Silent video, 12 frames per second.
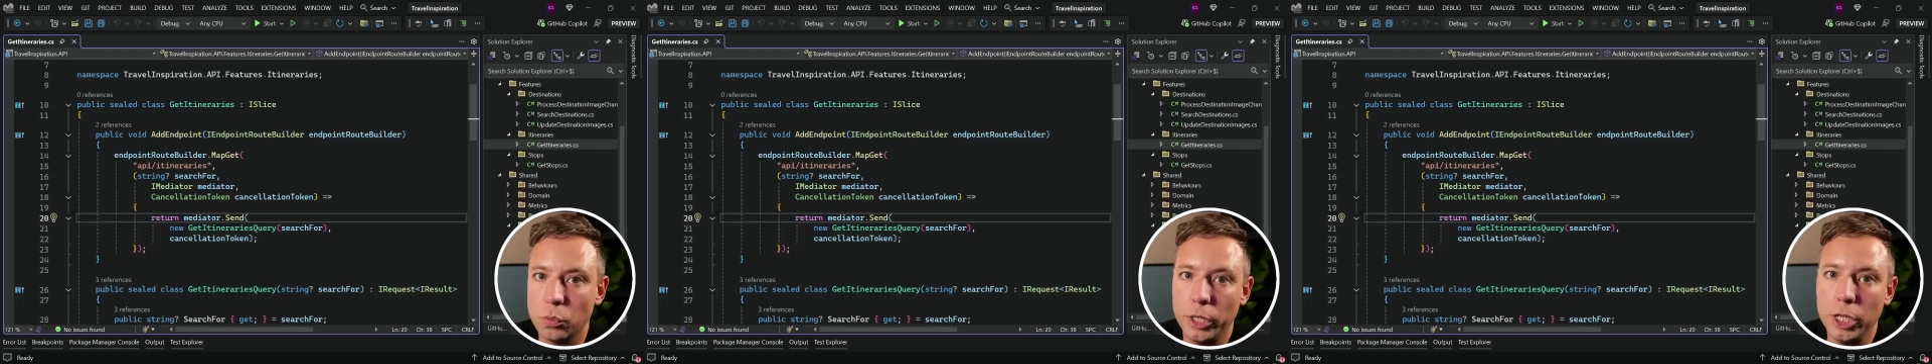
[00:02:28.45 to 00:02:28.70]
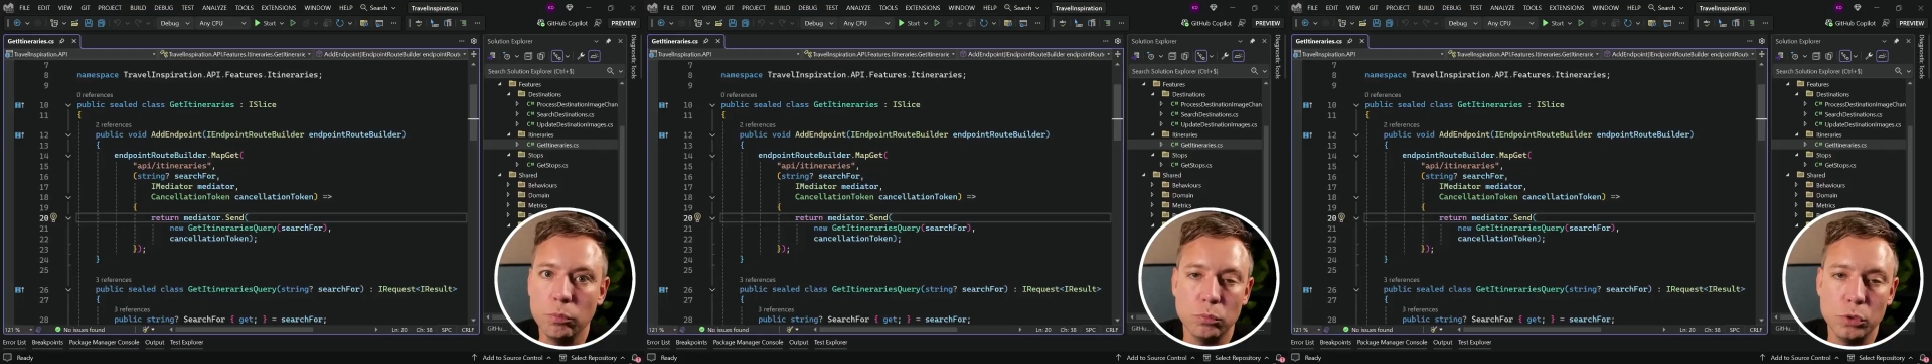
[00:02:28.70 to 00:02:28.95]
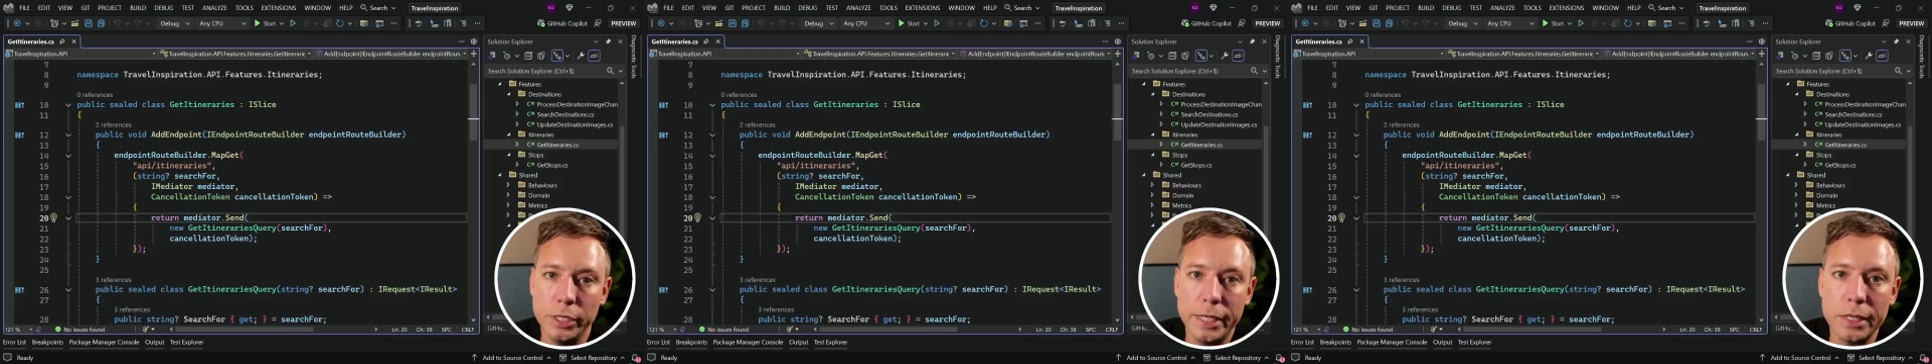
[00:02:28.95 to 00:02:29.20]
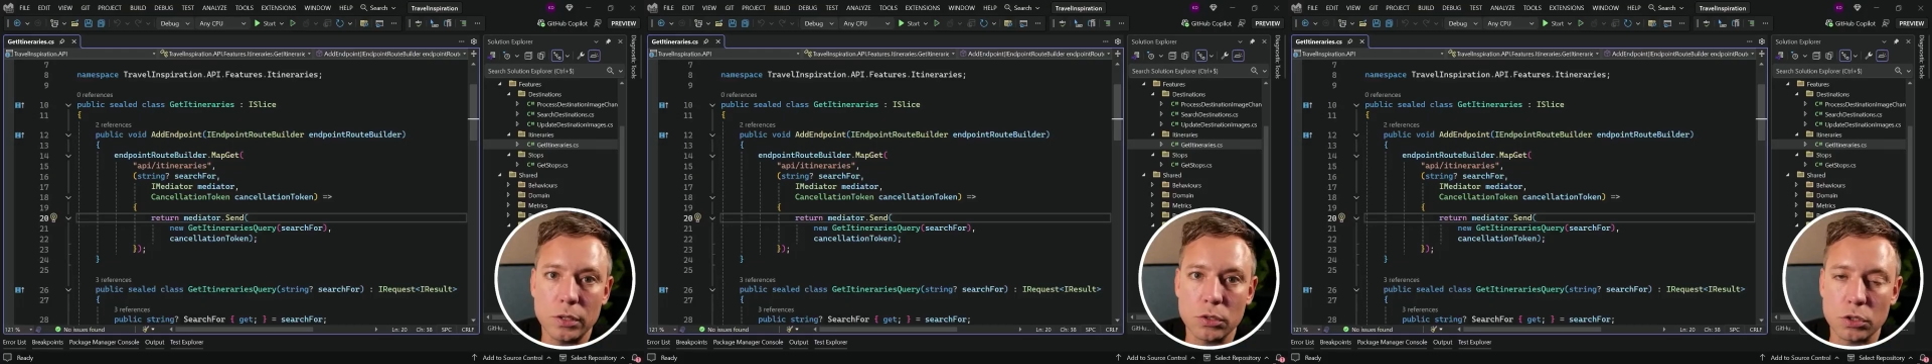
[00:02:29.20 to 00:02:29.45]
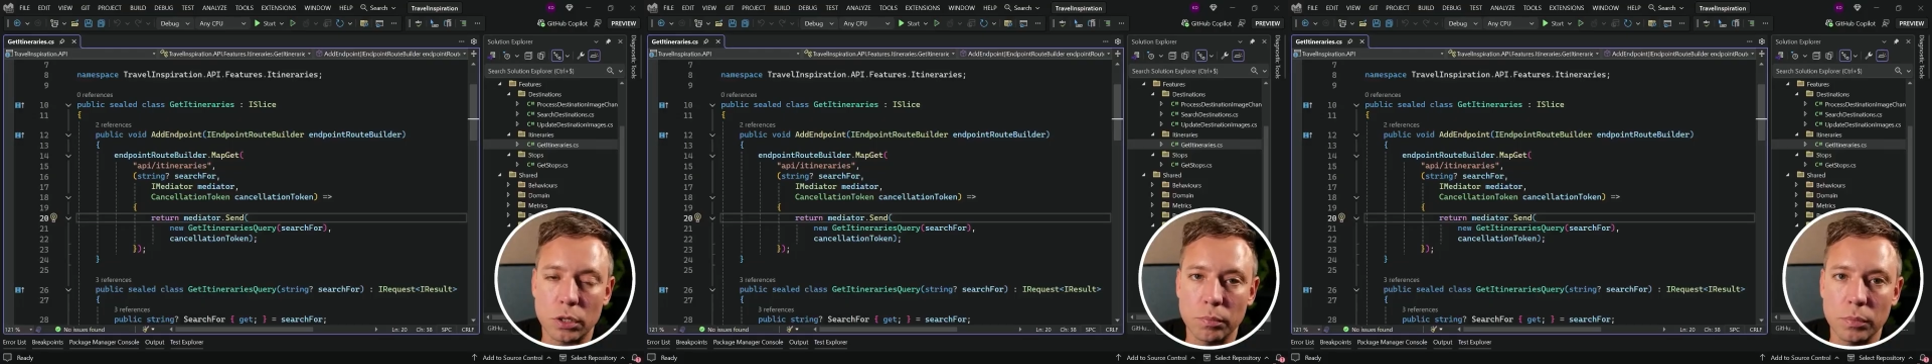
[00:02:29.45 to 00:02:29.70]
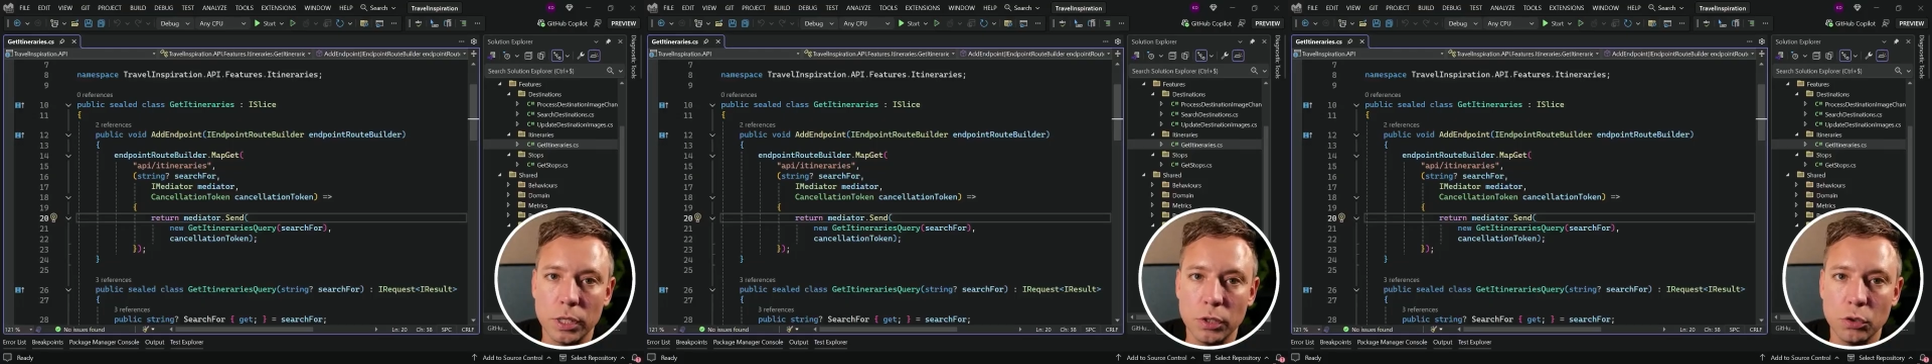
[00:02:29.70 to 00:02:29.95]
we need
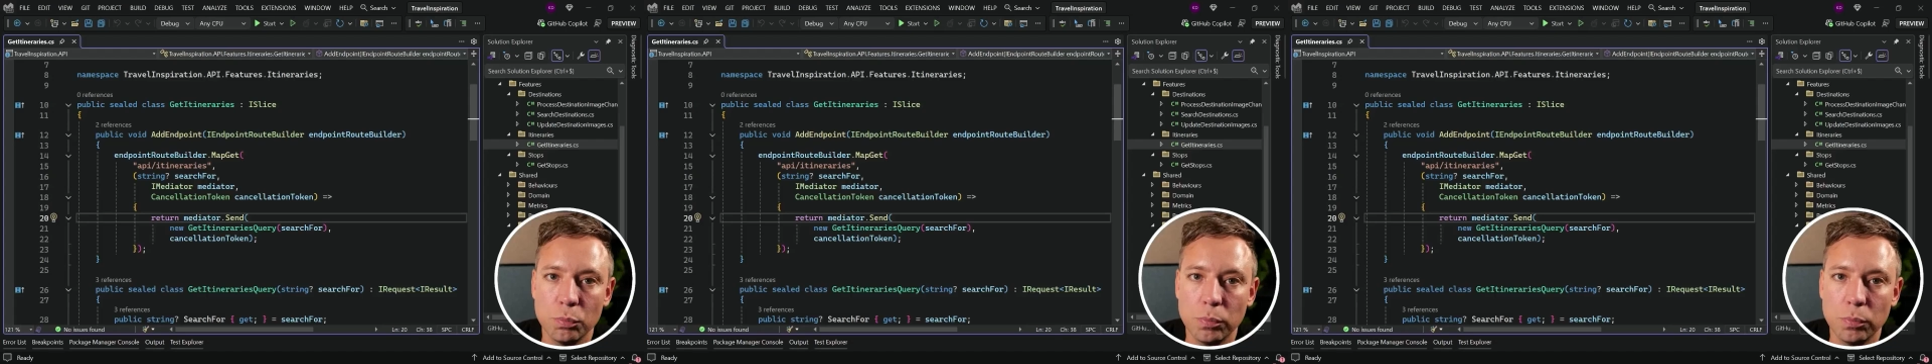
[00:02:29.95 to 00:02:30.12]
something to